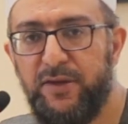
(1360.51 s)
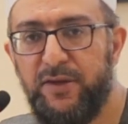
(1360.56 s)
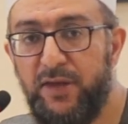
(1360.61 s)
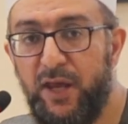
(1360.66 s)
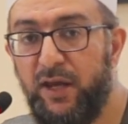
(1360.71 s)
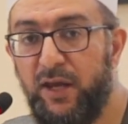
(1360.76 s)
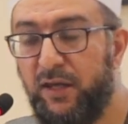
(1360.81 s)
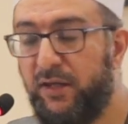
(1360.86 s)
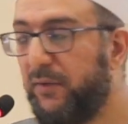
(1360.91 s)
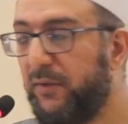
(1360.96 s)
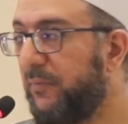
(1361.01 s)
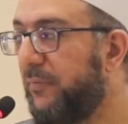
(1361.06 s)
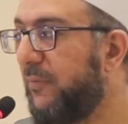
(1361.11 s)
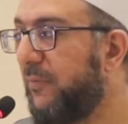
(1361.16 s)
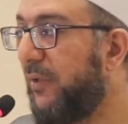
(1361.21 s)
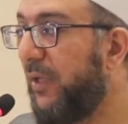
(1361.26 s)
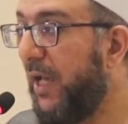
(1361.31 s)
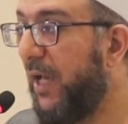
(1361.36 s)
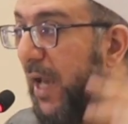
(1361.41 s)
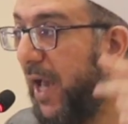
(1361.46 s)
the day,
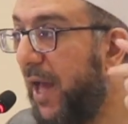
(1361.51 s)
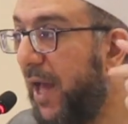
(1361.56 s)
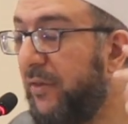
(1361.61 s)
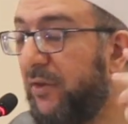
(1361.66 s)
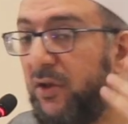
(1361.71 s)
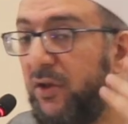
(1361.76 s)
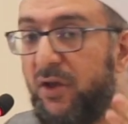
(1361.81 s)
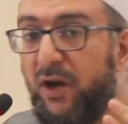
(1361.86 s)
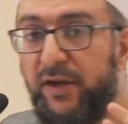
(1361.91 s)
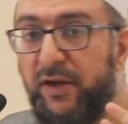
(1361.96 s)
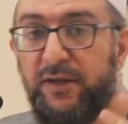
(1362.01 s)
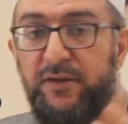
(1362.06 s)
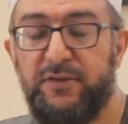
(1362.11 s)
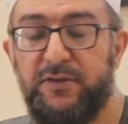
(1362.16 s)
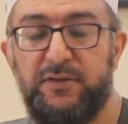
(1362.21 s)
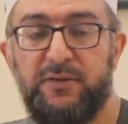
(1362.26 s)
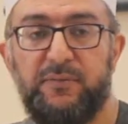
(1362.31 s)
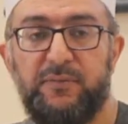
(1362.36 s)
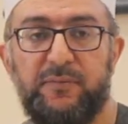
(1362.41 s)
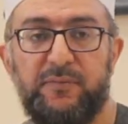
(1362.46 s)
and the
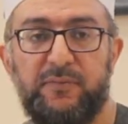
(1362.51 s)
night,